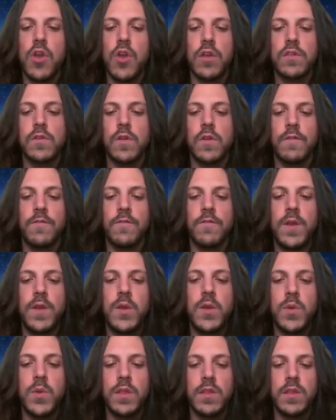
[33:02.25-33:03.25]
adjust our
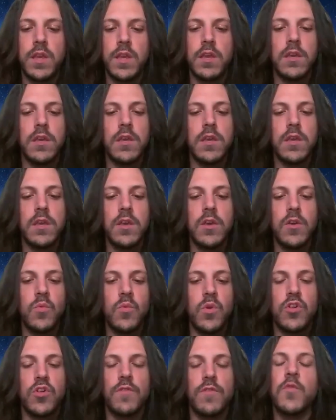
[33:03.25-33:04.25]
frequency,
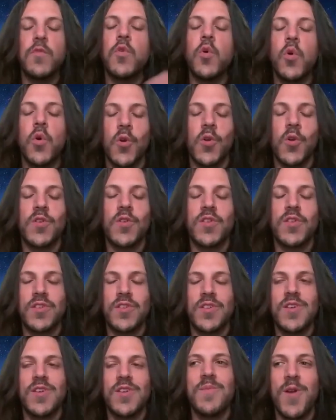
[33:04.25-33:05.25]
which of
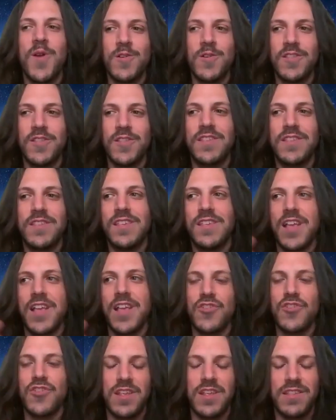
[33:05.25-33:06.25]
course part of this
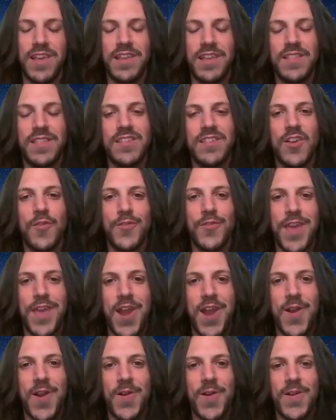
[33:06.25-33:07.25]
ascension is like the
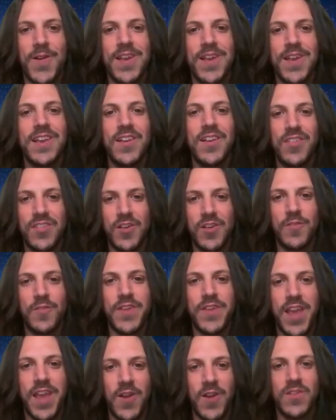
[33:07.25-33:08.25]
self-care, because
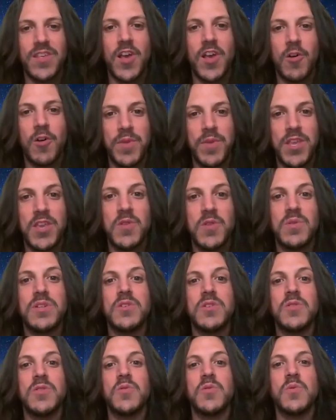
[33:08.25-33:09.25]
self-care is helping you
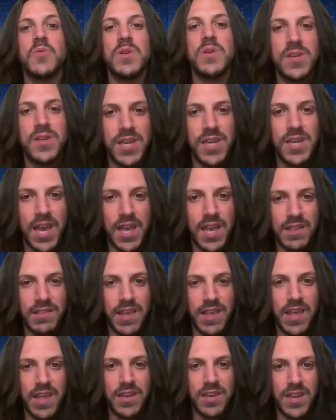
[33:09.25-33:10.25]
to
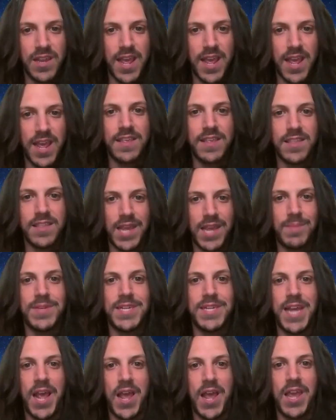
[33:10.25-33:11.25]
ascend at the
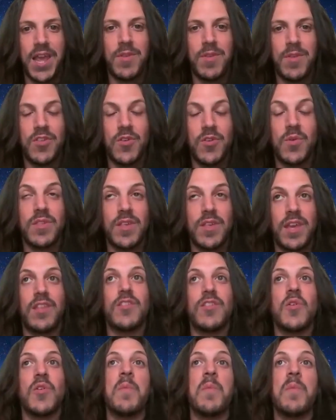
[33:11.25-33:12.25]
same time. And so it's
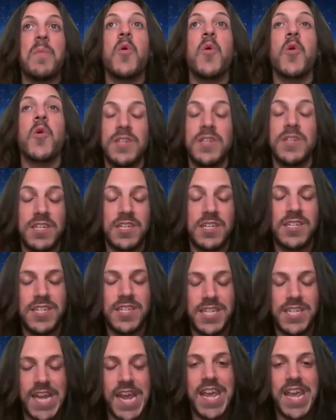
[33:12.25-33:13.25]
like so important
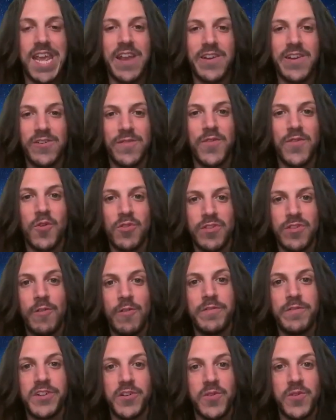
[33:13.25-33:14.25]
to take care of
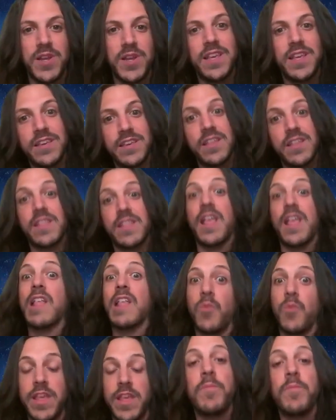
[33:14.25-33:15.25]
yourself during this, because
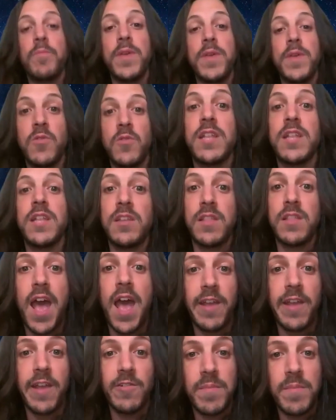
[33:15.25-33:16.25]
that's what's helping you get to
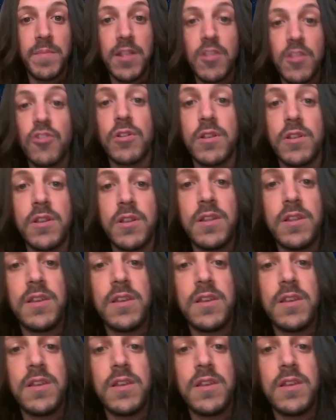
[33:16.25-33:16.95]
that higher dimension,